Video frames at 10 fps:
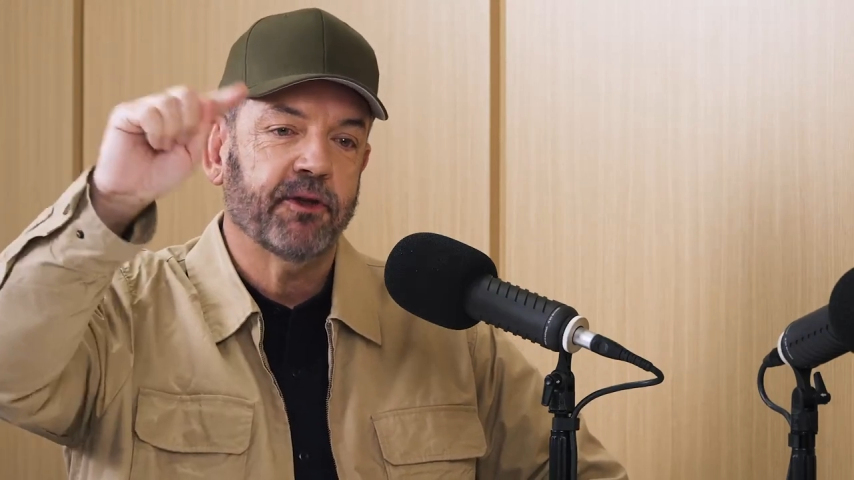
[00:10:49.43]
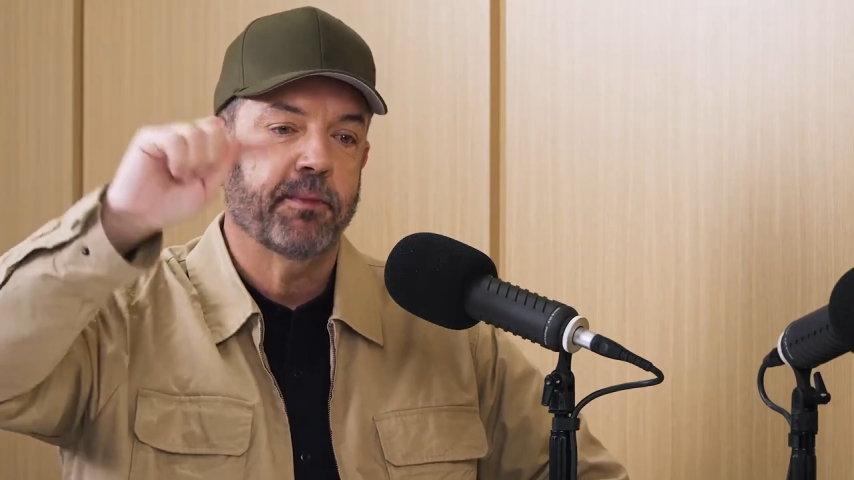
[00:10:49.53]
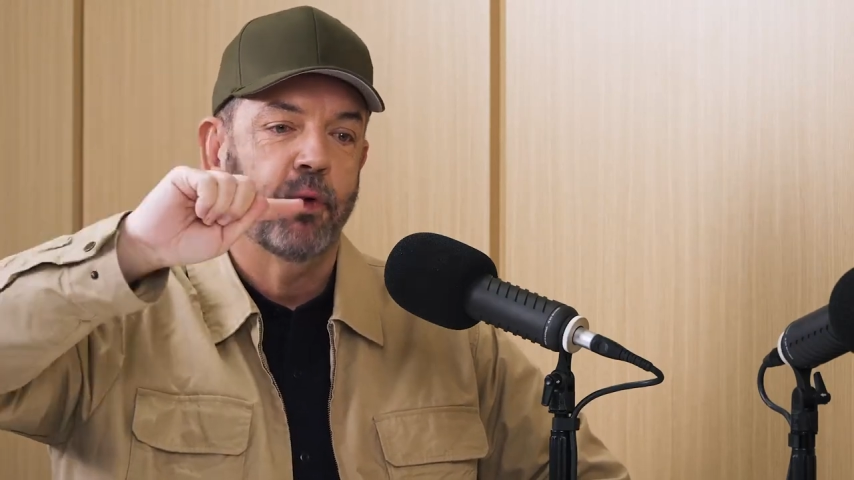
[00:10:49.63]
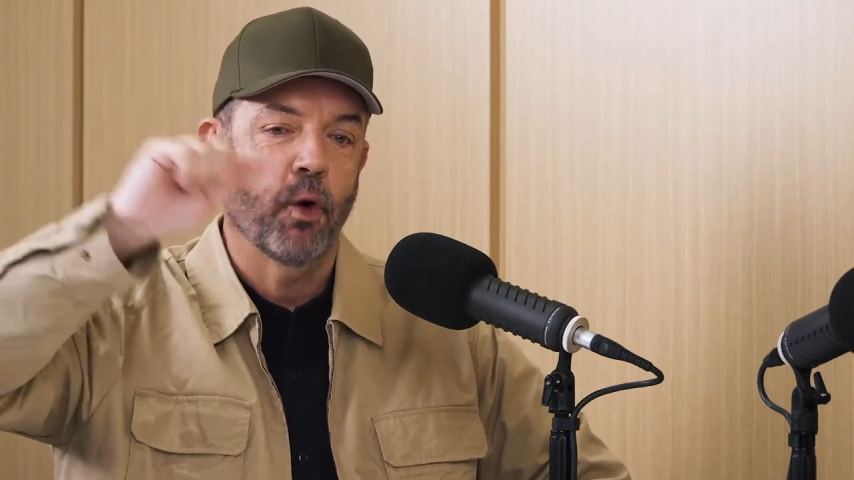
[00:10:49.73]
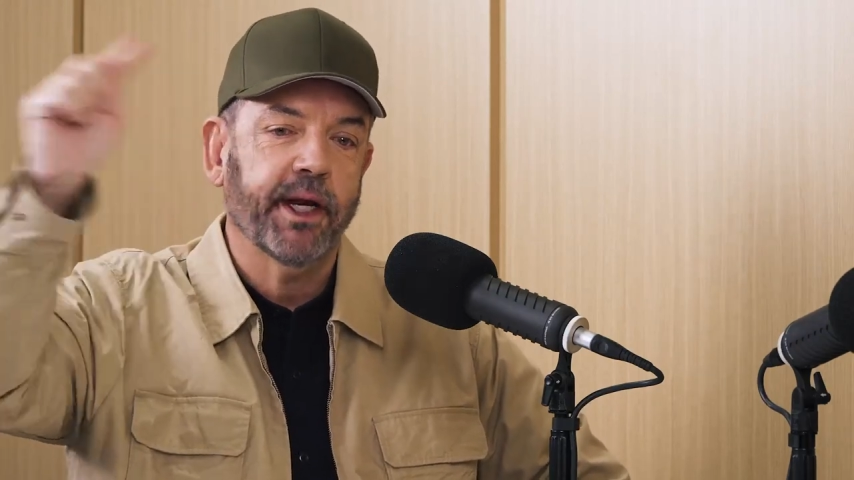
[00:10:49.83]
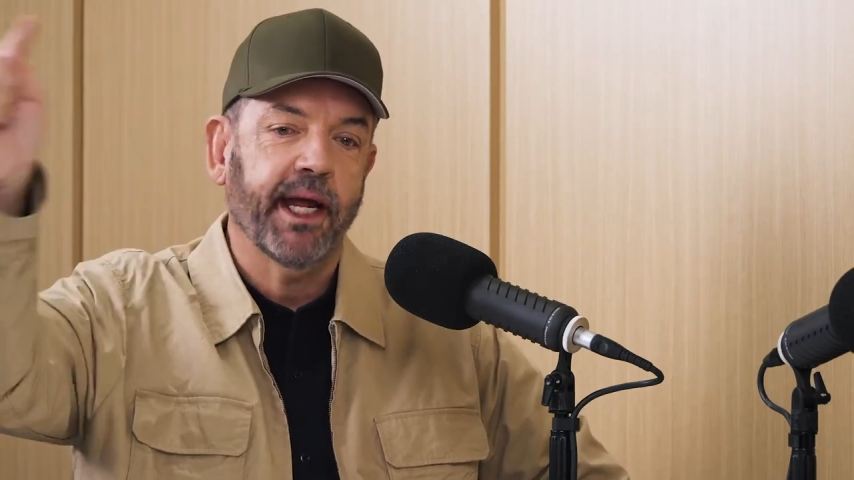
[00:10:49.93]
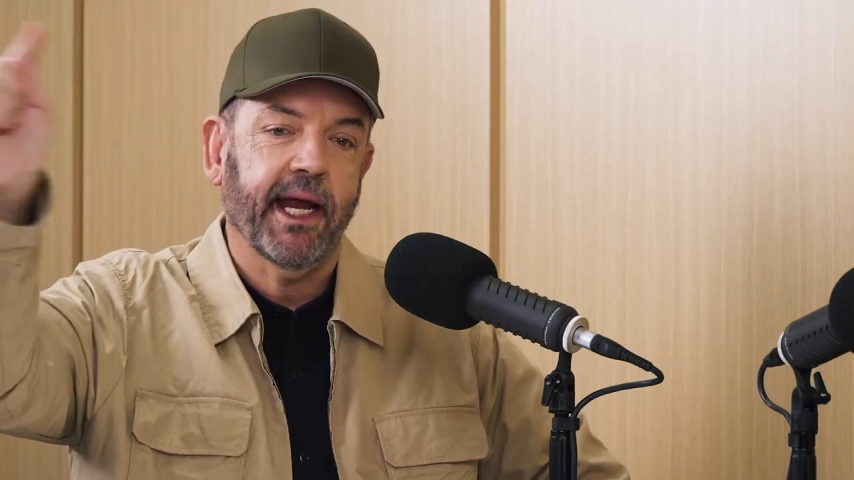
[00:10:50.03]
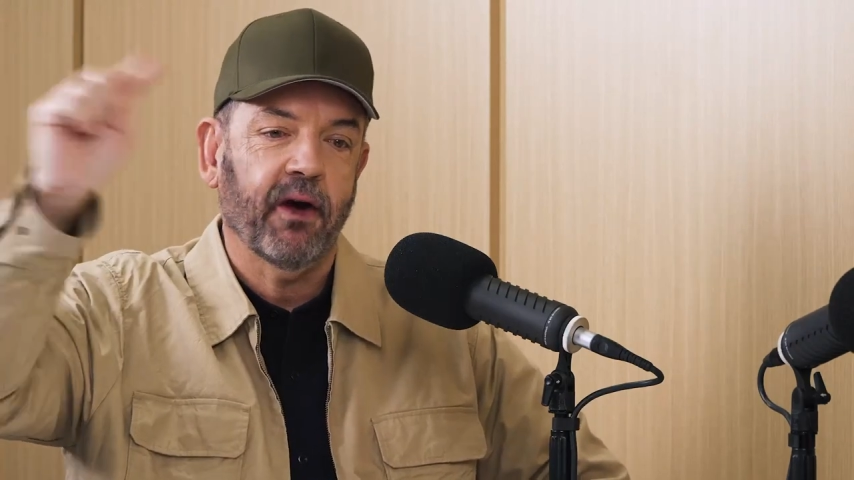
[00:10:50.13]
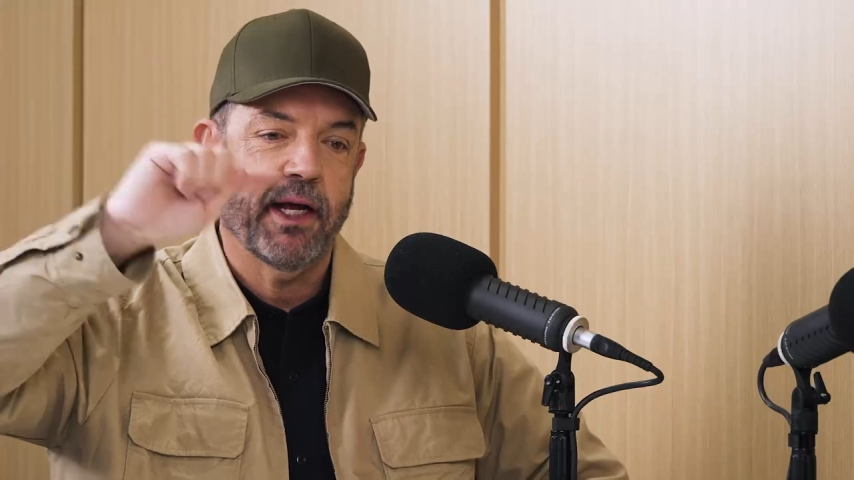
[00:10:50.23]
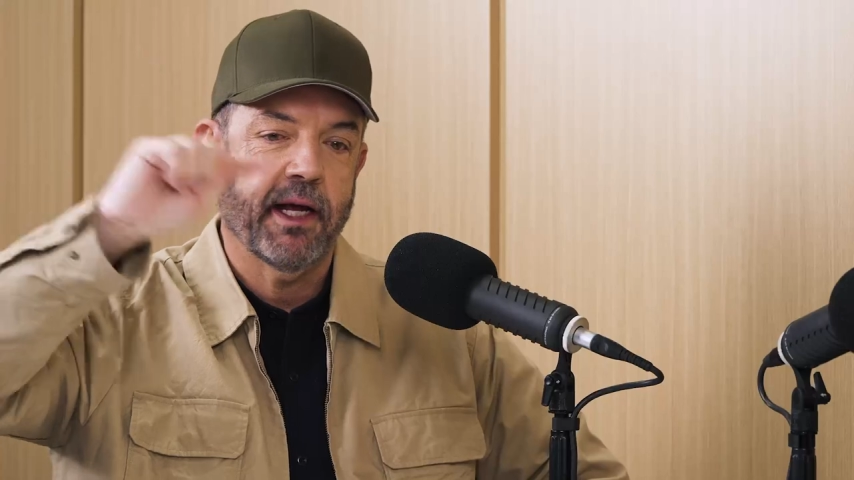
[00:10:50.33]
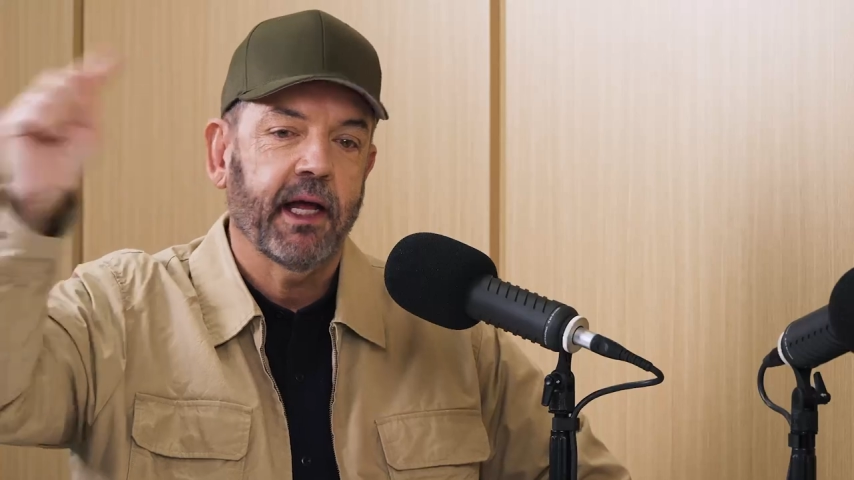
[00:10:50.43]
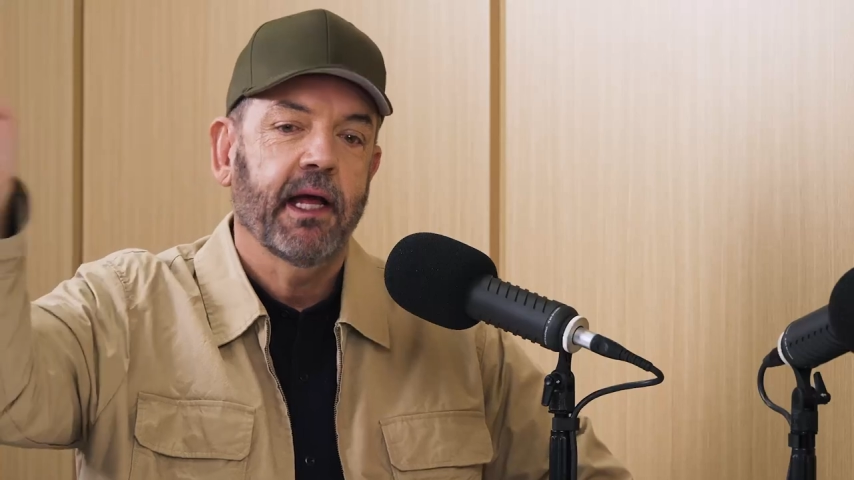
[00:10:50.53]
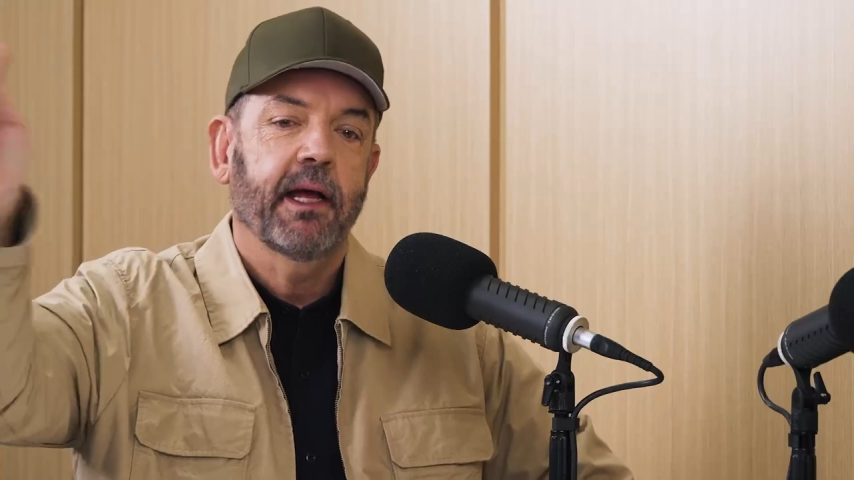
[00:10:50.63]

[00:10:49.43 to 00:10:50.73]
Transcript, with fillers: the border area,